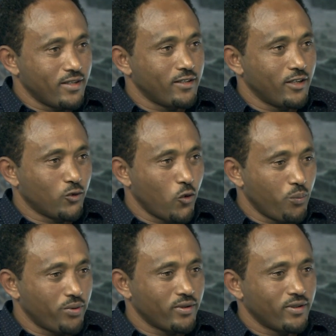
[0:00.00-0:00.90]
is the
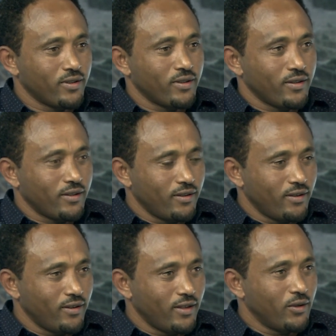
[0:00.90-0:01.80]
top
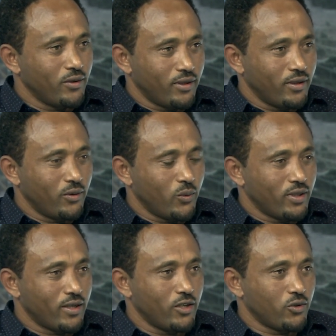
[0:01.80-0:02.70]
in
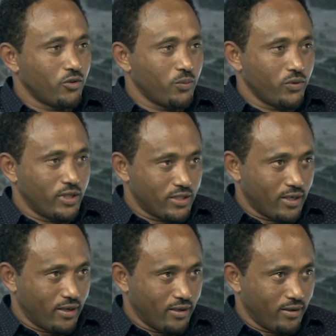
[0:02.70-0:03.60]
water resource
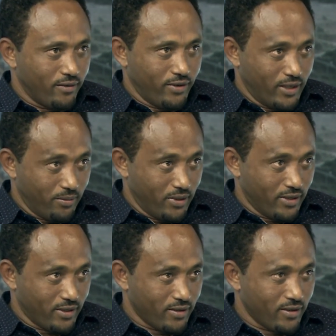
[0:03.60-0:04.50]
potential
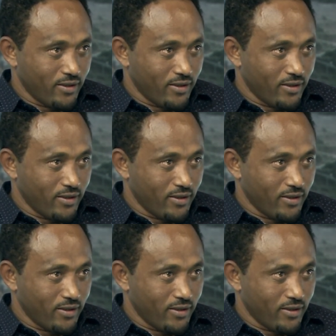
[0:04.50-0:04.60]
availability.